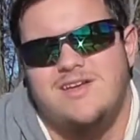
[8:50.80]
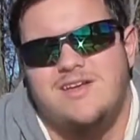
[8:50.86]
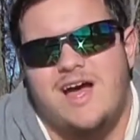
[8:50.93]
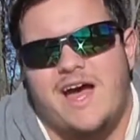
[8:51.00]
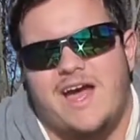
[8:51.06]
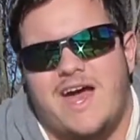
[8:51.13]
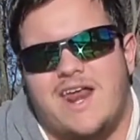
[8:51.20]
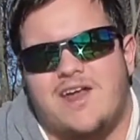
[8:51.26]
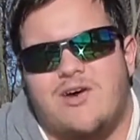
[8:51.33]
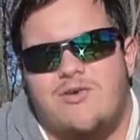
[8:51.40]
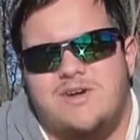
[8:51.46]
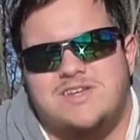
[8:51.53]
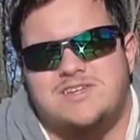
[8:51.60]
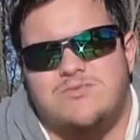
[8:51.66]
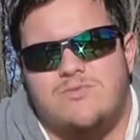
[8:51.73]
I gotta go
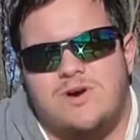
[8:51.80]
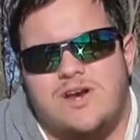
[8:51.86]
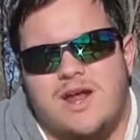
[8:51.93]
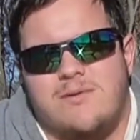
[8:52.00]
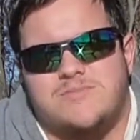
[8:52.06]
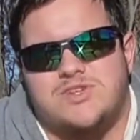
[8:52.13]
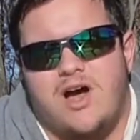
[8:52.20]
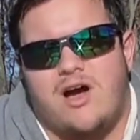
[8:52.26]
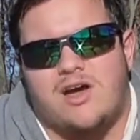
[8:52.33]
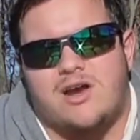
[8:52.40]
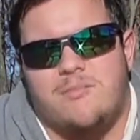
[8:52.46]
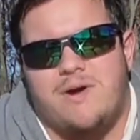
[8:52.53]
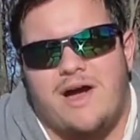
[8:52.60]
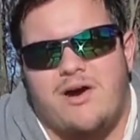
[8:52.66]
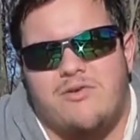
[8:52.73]
into what I'm talking
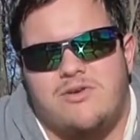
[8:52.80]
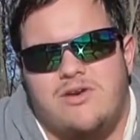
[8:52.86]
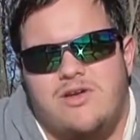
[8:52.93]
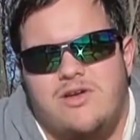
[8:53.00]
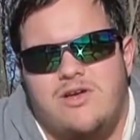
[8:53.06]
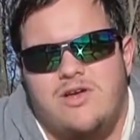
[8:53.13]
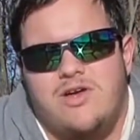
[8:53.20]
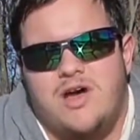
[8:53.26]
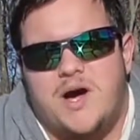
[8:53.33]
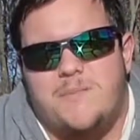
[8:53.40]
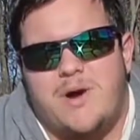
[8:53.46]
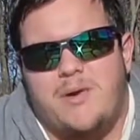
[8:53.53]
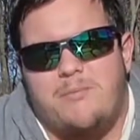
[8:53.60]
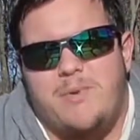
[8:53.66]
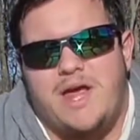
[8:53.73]
about on
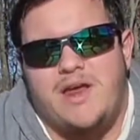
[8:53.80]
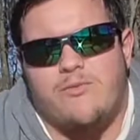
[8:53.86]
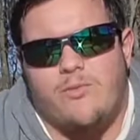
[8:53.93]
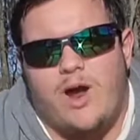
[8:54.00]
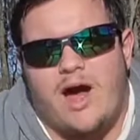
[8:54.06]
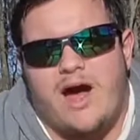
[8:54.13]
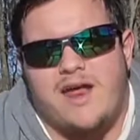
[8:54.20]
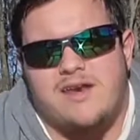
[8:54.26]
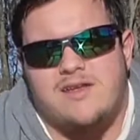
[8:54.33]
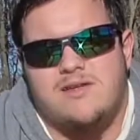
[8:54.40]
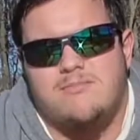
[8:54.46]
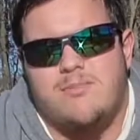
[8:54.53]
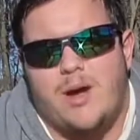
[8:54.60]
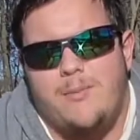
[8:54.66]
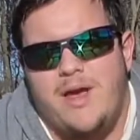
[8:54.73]
my main rod.
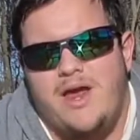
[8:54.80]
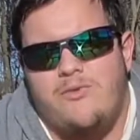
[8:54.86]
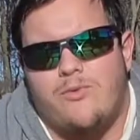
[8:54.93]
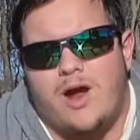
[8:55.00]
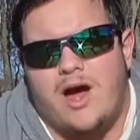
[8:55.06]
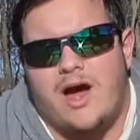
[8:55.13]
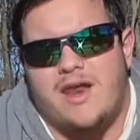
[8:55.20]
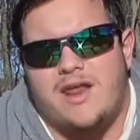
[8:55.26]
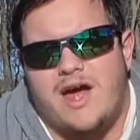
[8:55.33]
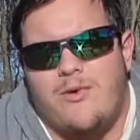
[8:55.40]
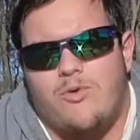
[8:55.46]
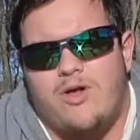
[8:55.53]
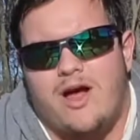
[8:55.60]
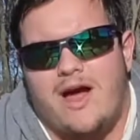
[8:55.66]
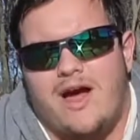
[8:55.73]
My main rod, I
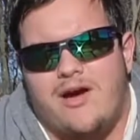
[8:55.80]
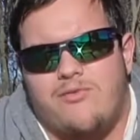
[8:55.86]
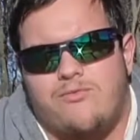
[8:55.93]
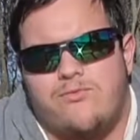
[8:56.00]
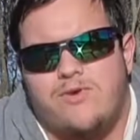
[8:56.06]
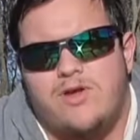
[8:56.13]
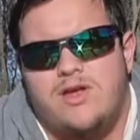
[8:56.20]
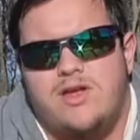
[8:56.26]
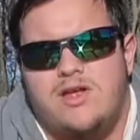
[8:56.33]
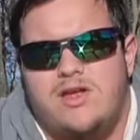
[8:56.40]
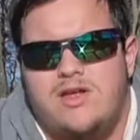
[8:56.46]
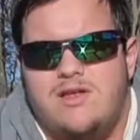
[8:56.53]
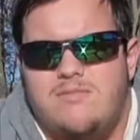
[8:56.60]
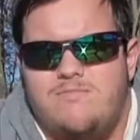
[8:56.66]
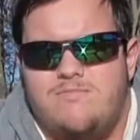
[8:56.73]
will have,
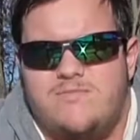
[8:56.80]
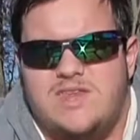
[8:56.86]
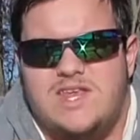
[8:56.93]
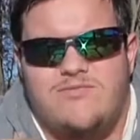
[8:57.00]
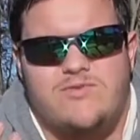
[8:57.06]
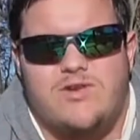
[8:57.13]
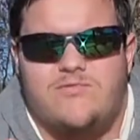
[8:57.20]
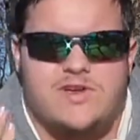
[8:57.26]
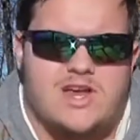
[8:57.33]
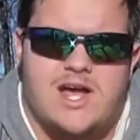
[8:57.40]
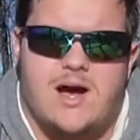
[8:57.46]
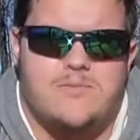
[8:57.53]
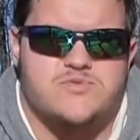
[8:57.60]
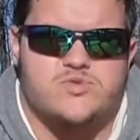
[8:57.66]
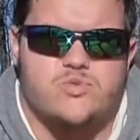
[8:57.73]
even if it
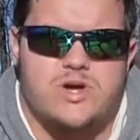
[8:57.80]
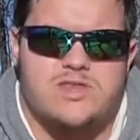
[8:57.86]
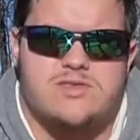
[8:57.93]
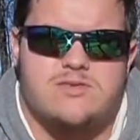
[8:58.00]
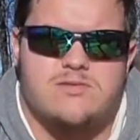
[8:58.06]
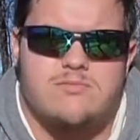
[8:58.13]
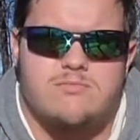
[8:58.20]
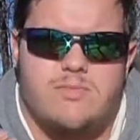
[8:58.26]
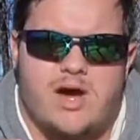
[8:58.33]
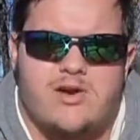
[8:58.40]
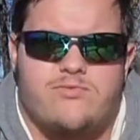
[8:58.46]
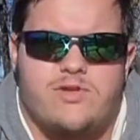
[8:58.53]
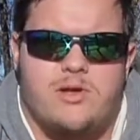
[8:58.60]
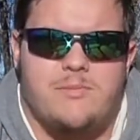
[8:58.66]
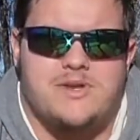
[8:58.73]
comes with
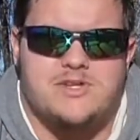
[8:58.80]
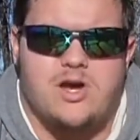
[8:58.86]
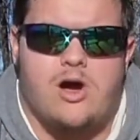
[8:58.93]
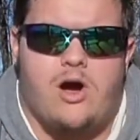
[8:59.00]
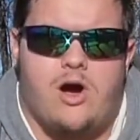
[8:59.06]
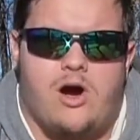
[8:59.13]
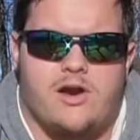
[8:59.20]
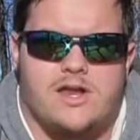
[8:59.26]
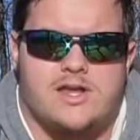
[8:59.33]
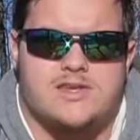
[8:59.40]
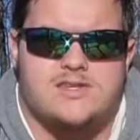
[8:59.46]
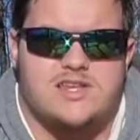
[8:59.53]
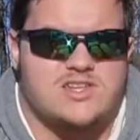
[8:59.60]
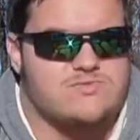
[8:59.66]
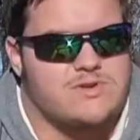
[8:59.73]
monofilament on
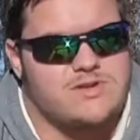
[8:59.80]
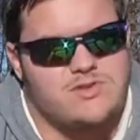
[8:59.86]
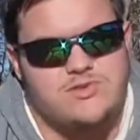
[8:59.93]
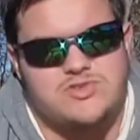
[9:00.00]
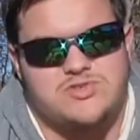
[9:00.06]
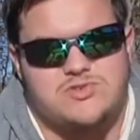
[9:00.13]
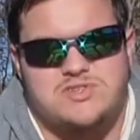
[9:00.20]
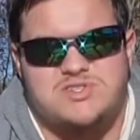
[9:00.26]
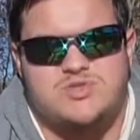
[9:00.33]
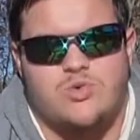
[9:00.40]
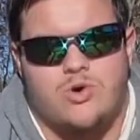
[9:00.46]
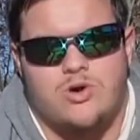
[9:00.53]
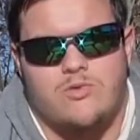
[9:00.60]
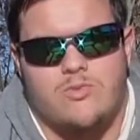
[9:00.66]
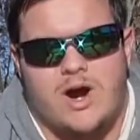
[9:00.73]
it, that's what usually
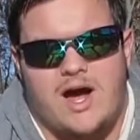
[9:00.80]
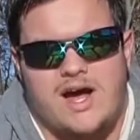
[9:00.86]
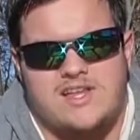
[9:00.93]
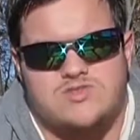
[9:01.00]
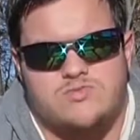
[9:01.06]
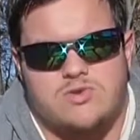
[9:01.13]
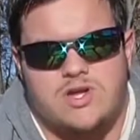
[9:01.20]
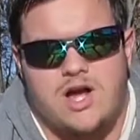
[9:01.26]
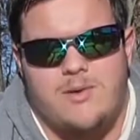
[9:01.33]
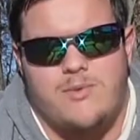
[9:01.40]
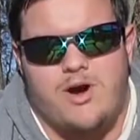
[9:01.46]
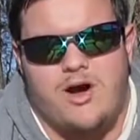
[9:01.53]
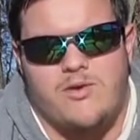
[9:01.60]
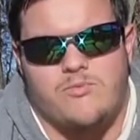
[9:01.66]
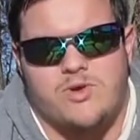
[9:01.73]
store rods will come
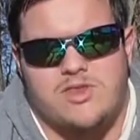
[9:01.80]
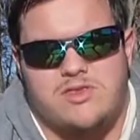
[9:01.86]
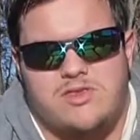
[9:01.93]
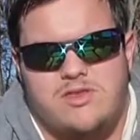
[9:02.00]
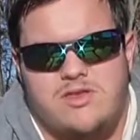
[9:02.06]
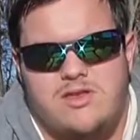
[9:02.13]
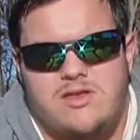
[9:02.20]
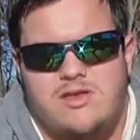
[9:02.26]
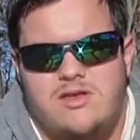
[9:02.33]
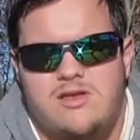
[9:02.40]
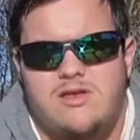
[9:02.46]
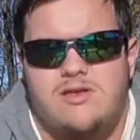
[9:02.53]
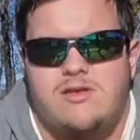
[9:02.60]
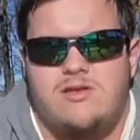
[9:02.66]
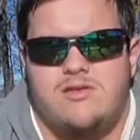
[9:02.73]
on with
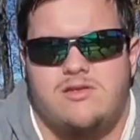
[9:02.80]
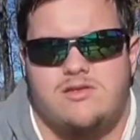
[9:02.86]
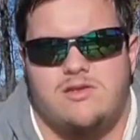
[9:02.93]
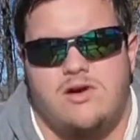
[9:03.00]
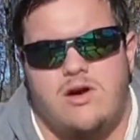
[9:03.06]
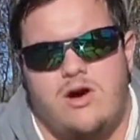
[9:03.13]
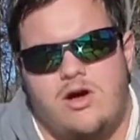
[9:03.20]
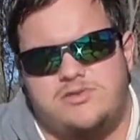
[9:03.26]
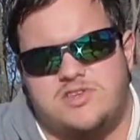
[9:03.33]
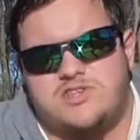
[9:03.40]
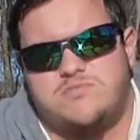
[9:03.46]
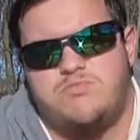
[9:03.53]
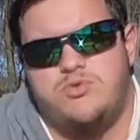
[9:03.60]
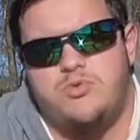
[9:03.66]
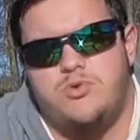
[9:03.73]
on the
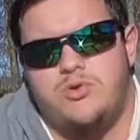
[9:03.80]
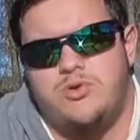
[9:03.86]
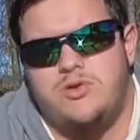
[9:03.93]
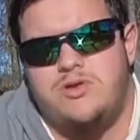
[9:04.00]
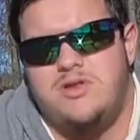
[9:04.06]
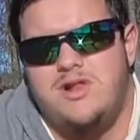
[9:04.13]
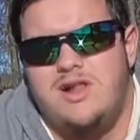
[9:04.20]
spool